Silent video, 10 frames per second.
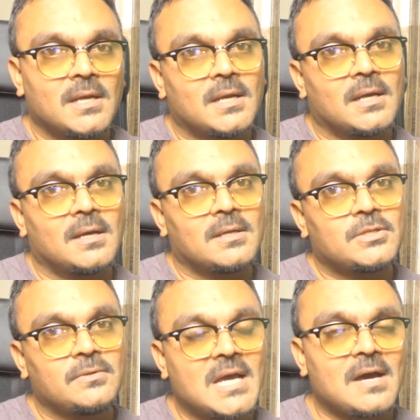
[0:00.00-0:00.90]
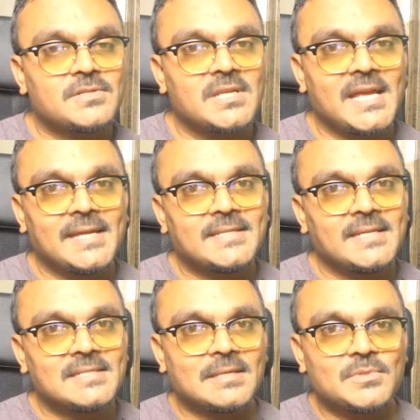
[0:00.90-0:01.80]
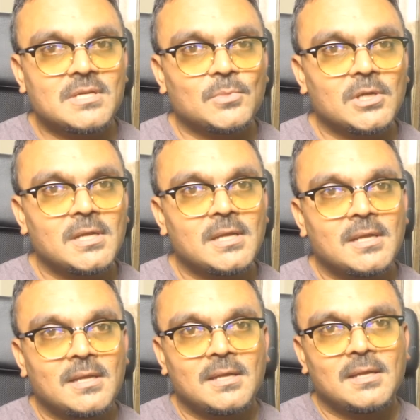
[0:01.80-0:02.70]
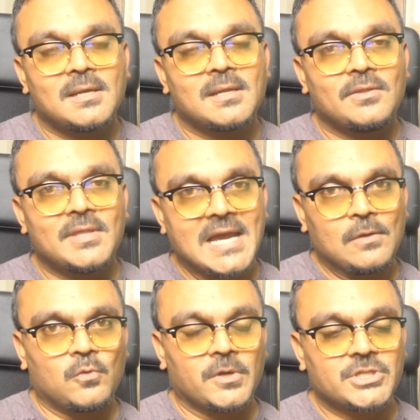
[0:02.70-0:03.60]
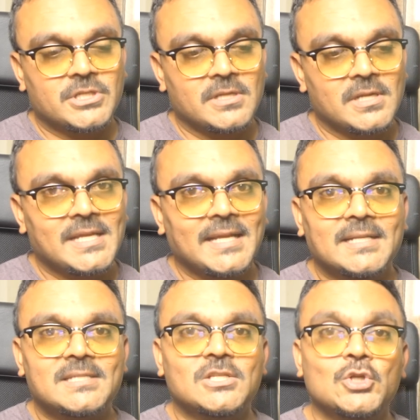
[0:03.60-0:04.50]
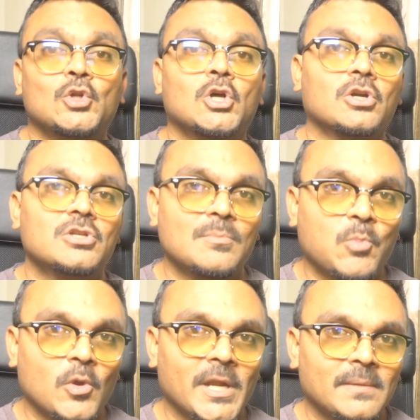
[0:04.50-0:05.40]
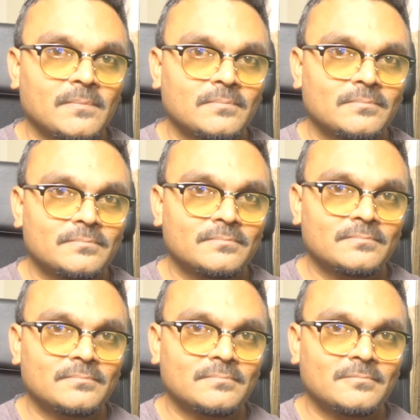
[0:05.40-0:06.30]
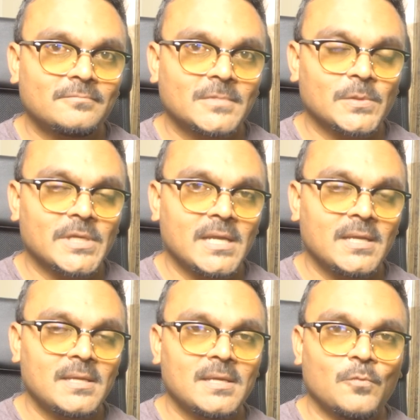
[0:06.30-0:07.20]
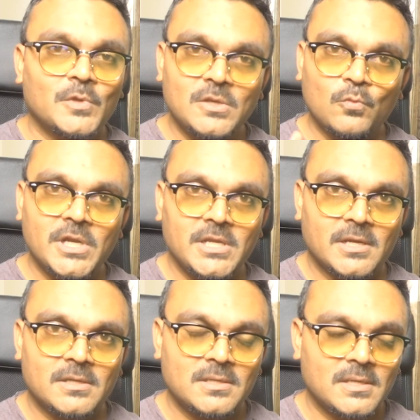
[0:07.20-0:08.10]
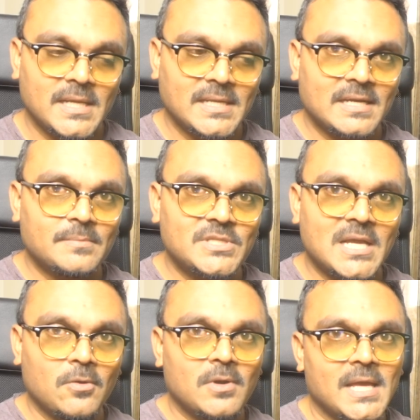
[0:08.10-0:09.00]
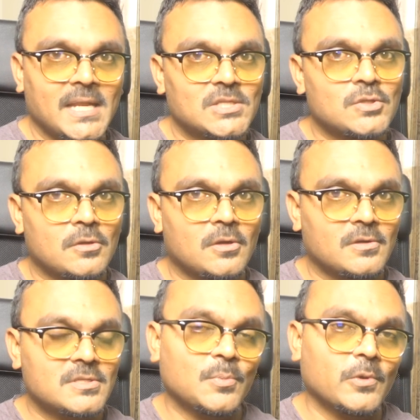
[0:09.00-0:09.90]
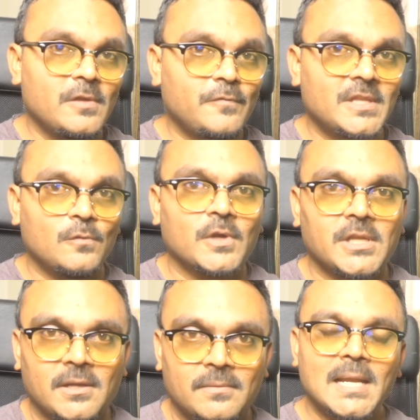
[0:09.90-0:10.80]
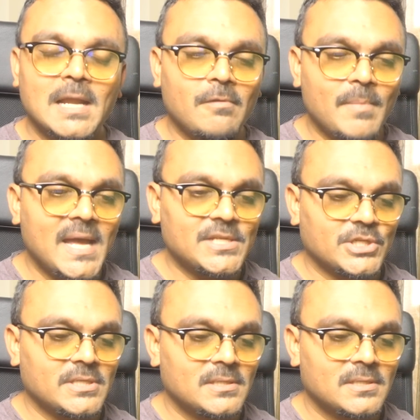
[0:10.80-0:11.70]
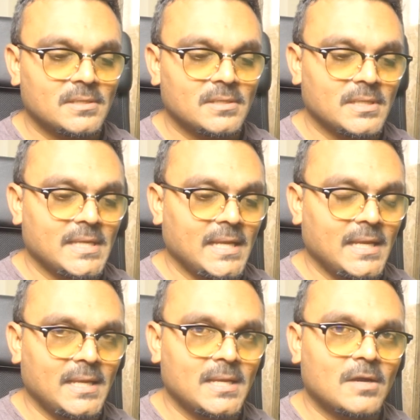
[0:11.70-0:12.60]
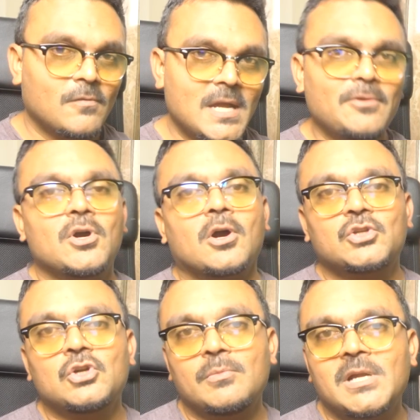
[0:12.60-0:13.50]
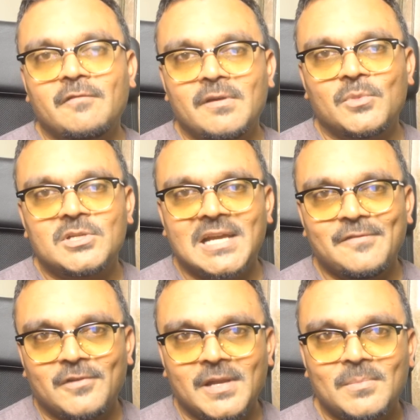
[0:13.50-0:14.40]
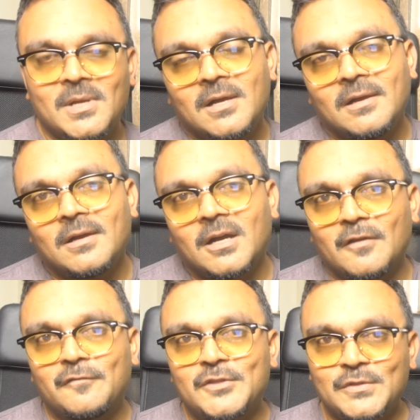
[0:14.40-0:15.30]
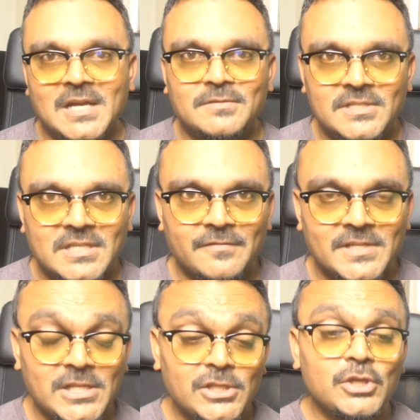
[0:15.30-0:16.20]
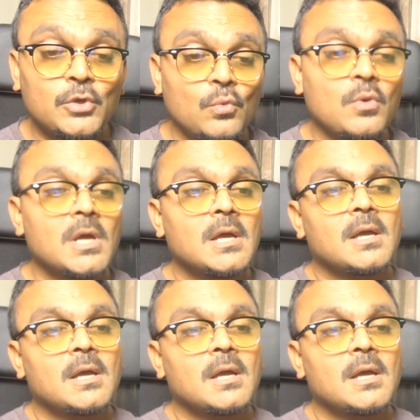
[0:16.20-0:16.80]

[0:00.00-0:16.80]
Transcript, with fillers: 2018 September, that version is no longer supported. Okay, within 1 year it comes out and it's no longer supported within 1 year. Now imagine in around the October-November timeframe of 2017, you